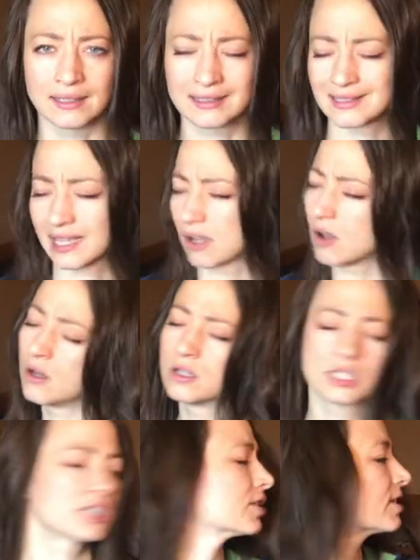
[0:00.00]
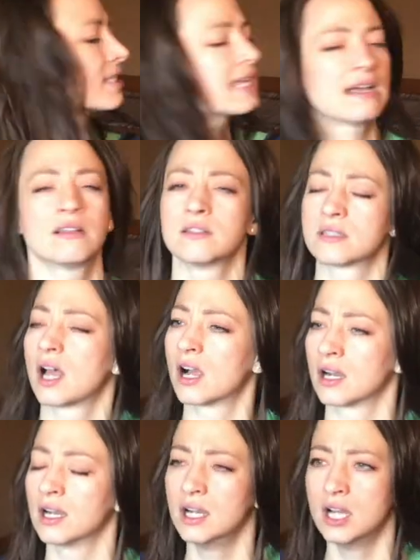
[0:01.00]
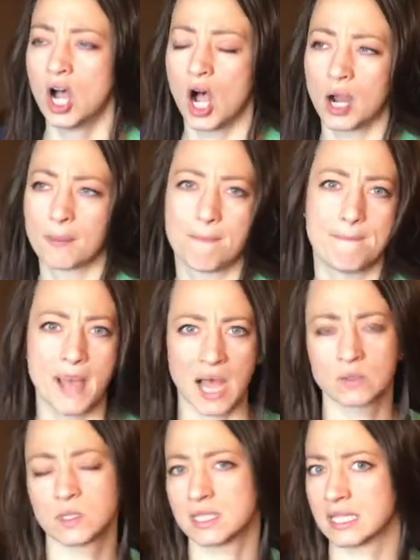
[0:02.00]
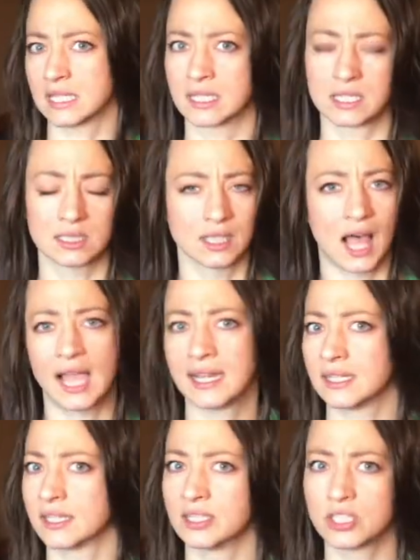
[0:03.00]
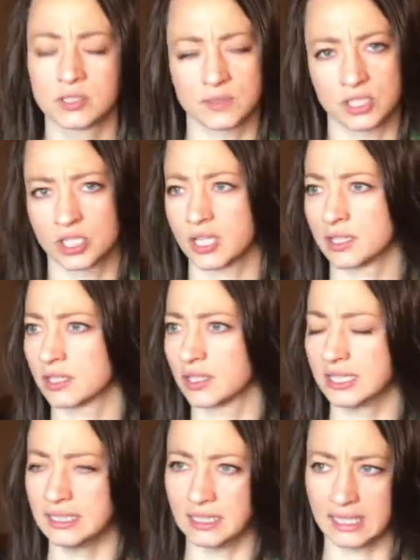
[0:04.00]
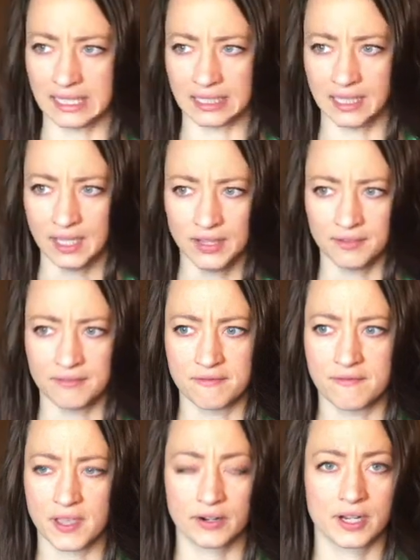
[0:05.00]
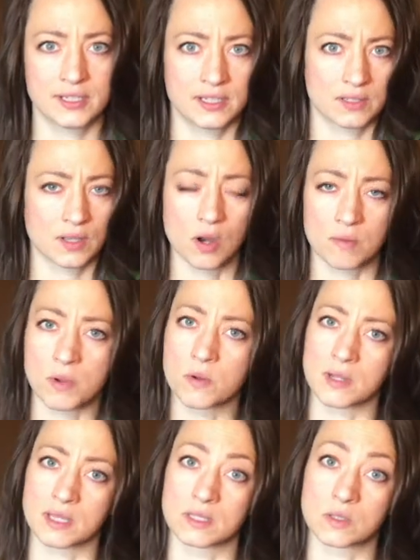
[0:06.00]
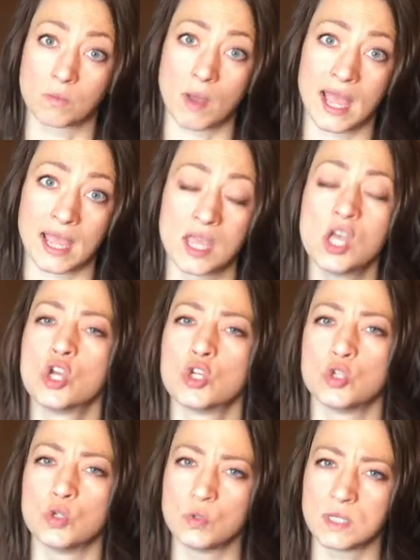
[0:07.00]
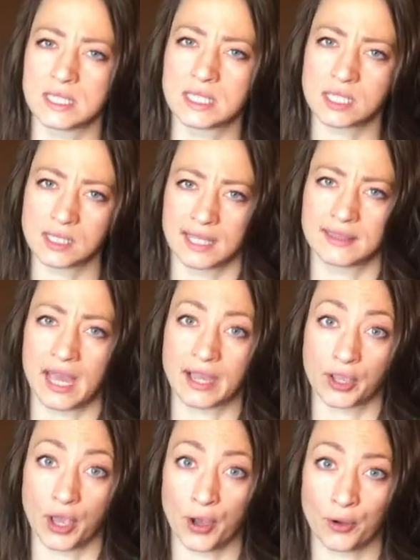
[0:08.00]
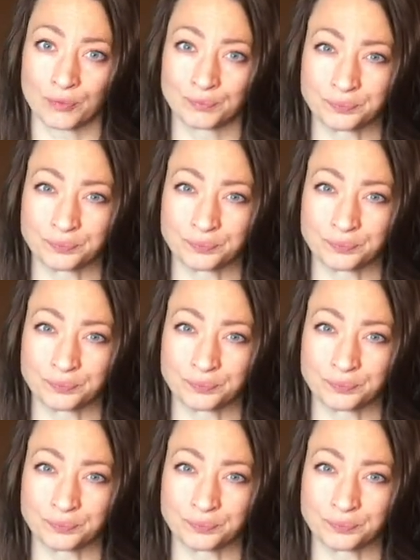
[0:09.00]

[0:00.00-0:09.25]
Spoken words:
It's like all your cells are bouncing and colliding into each other in a very disharmonious way. You need to let that go.